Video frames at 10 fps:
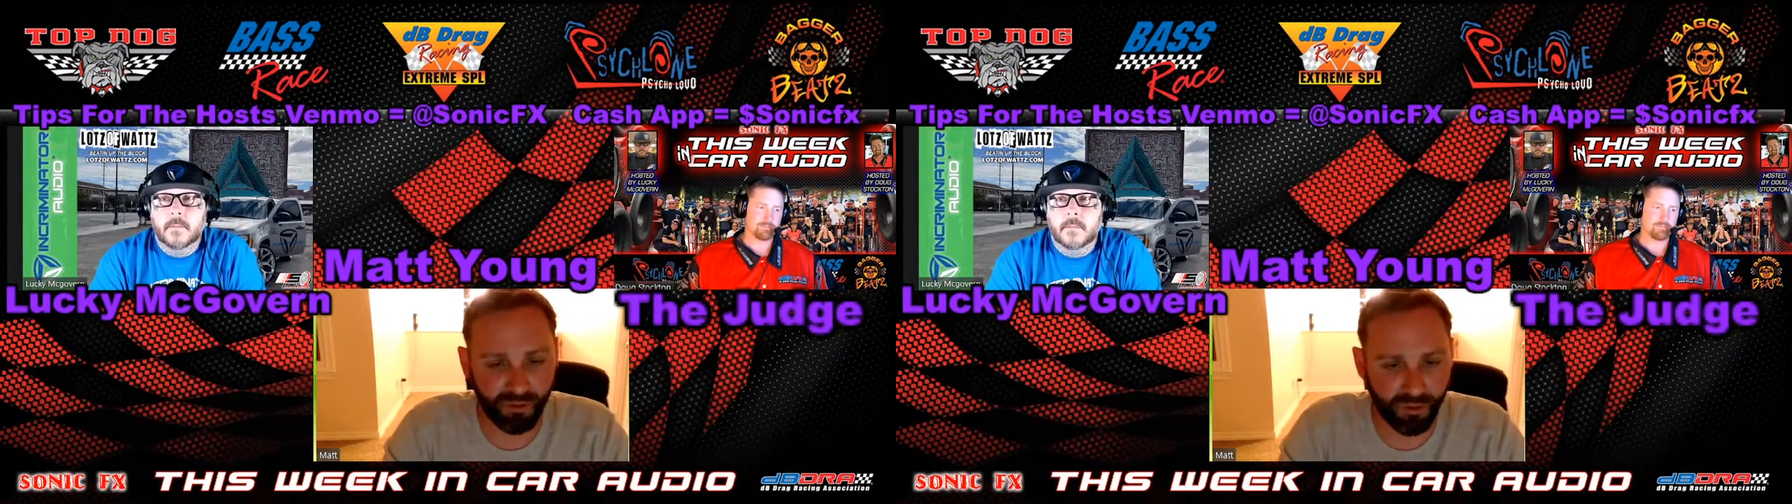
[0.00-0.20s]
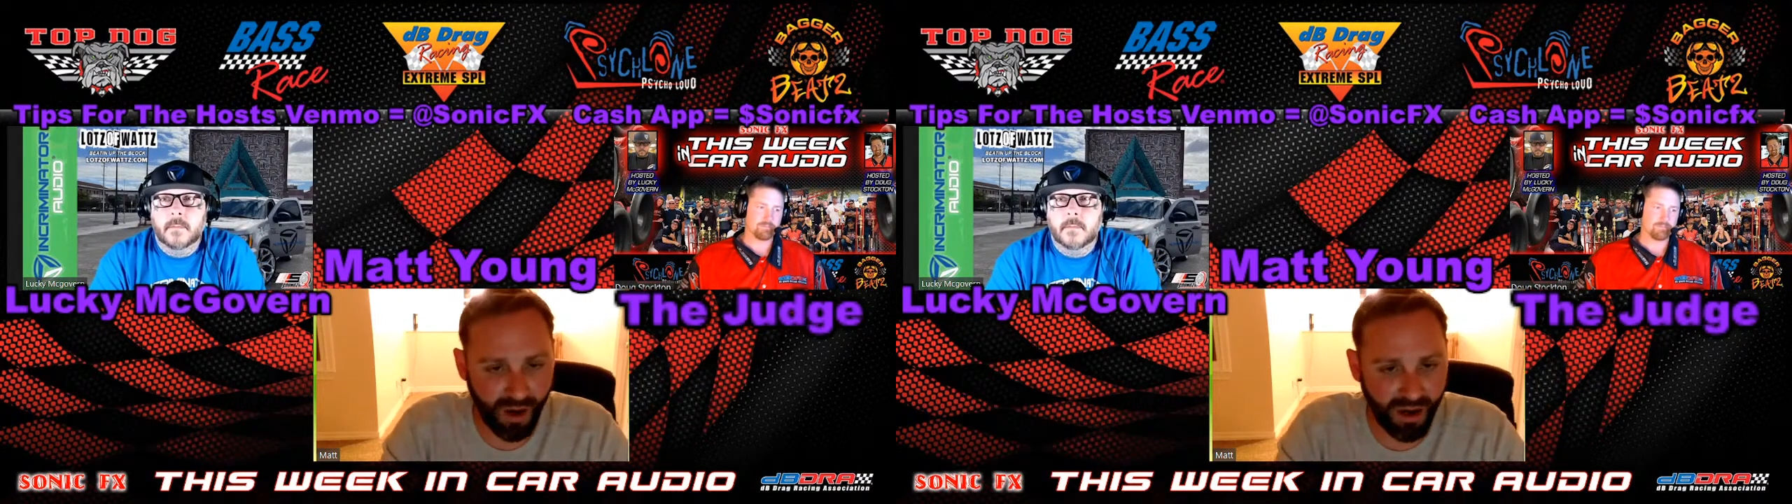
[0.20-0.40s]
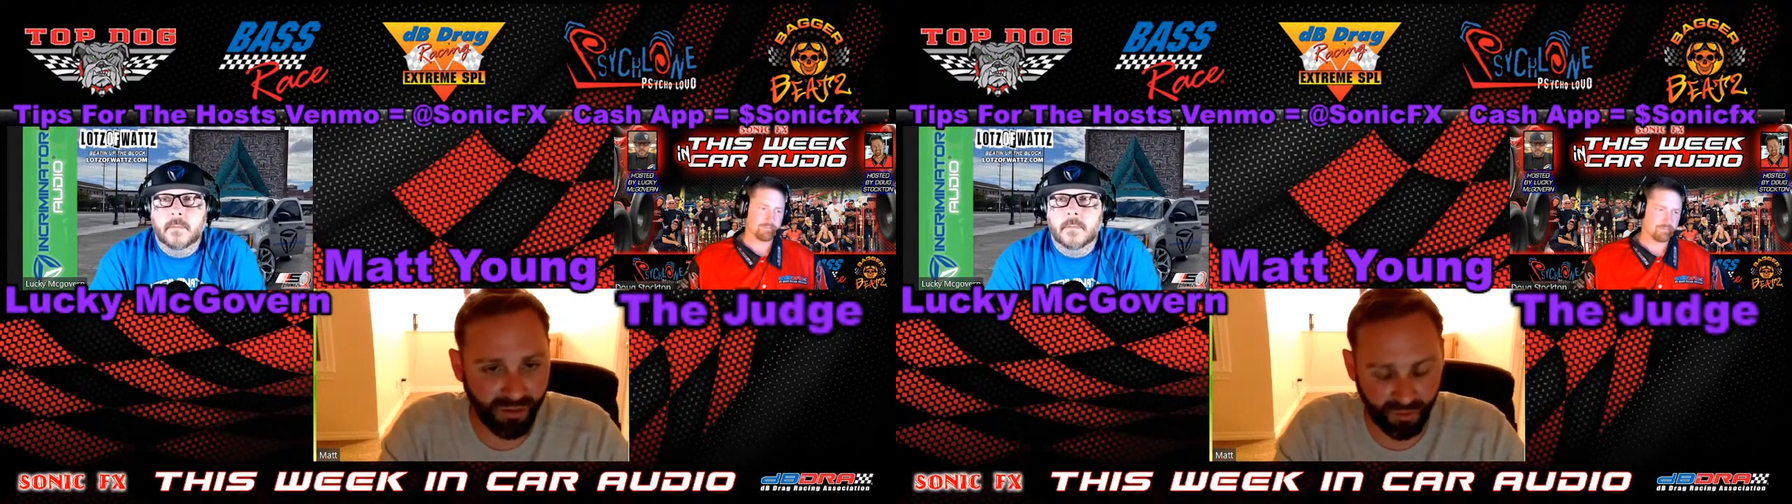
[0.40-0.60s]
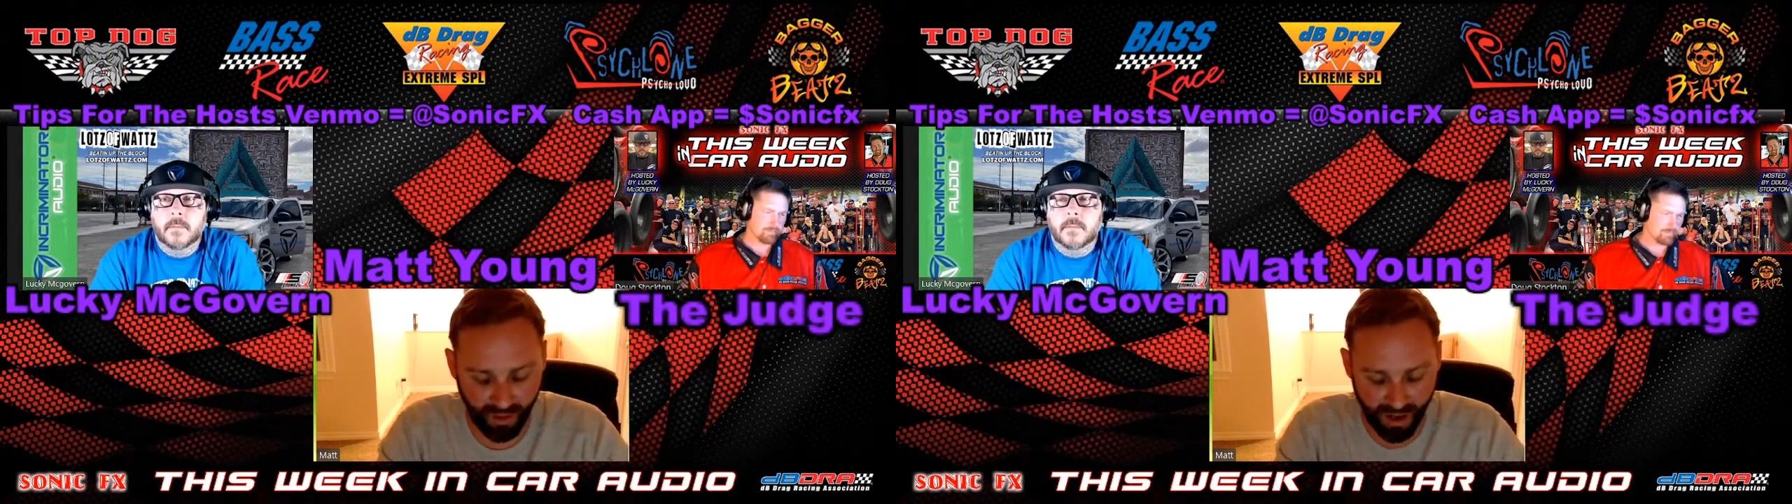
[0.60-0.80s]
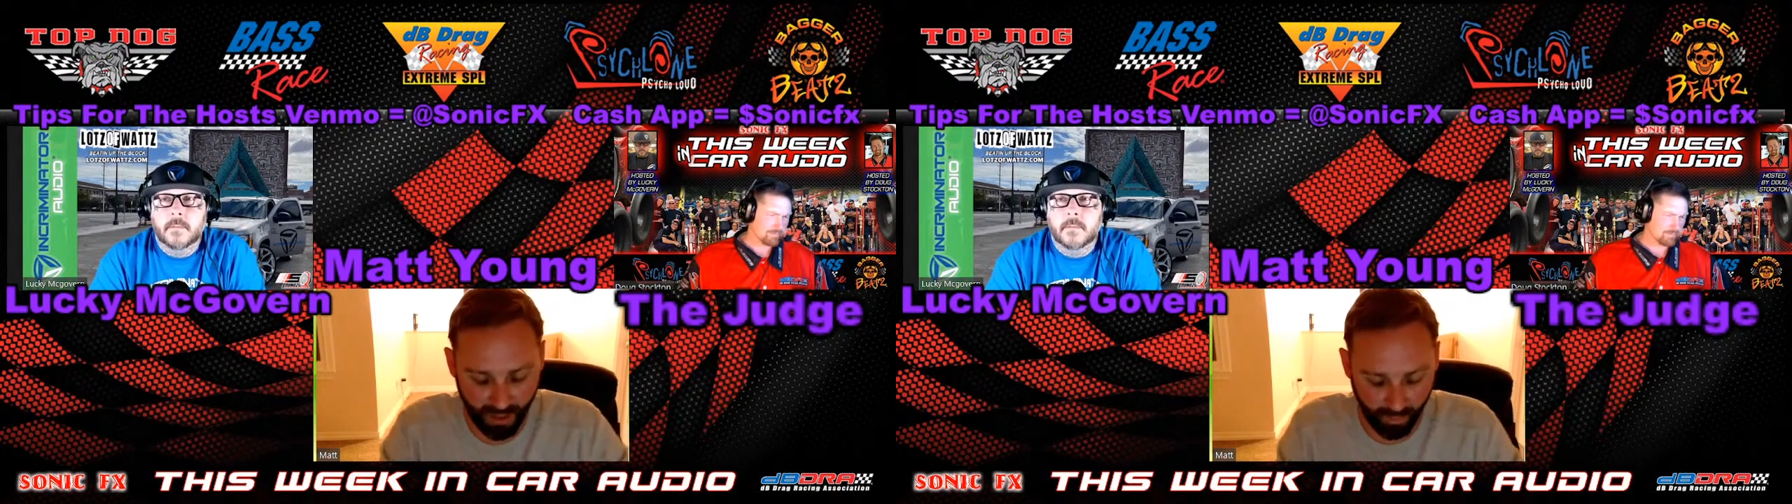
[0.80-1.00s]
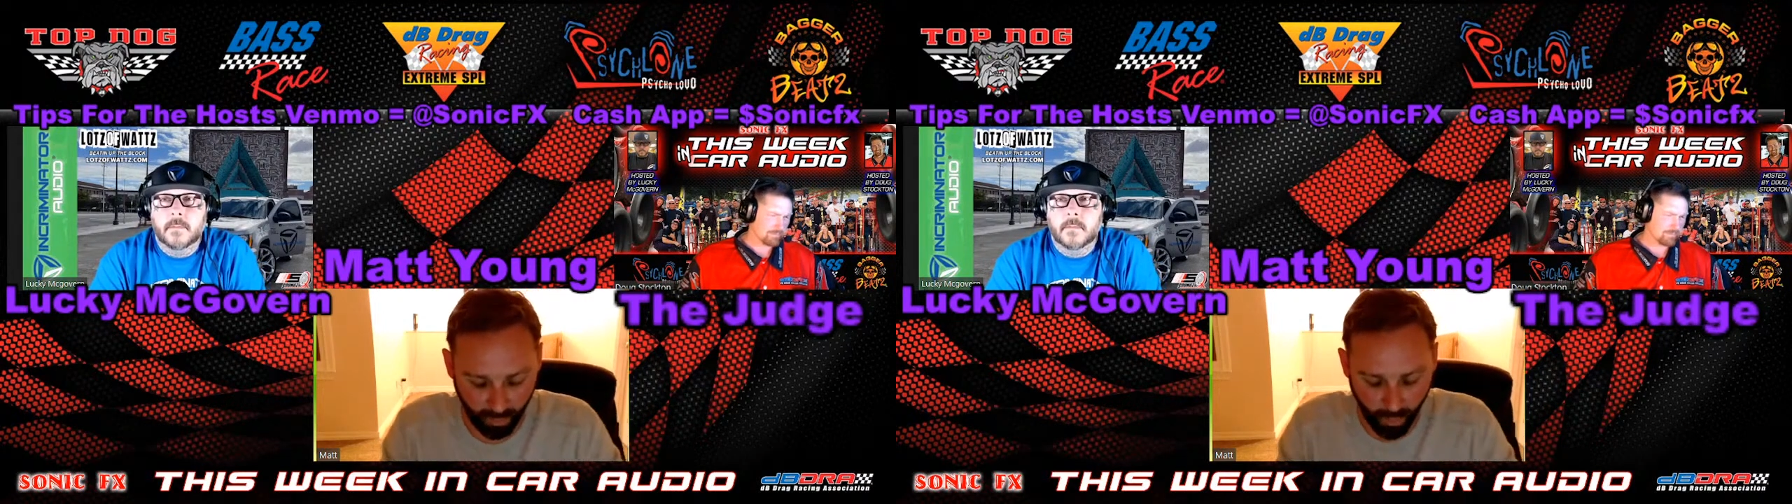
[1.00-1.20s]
try it with